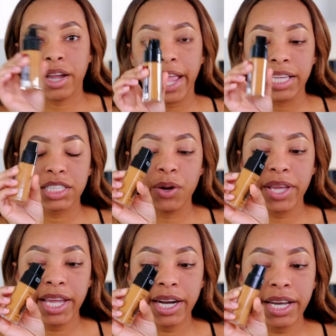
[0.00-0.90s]
okay,
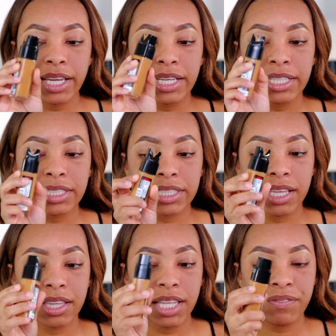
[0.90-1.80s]
so here is
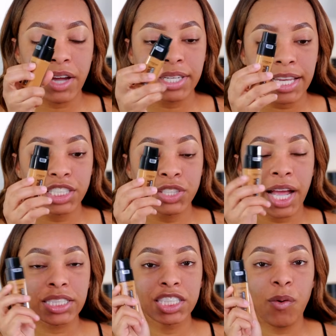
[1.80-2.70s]
the foundation.
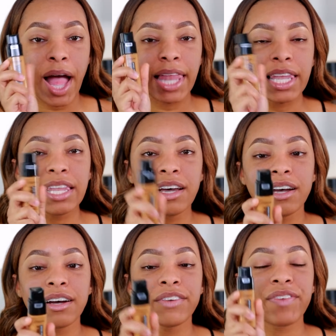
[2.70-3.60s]
You guys know I
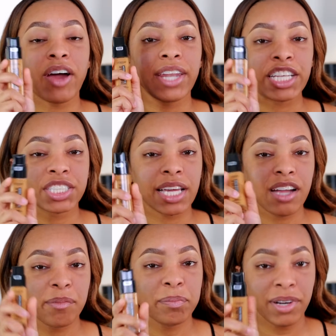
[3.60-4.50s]
love foundations
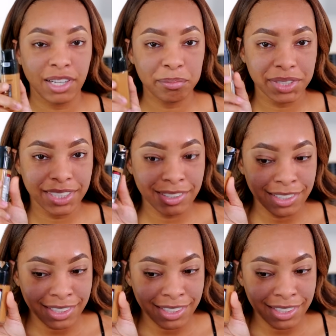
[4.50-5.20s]
that come in pumps.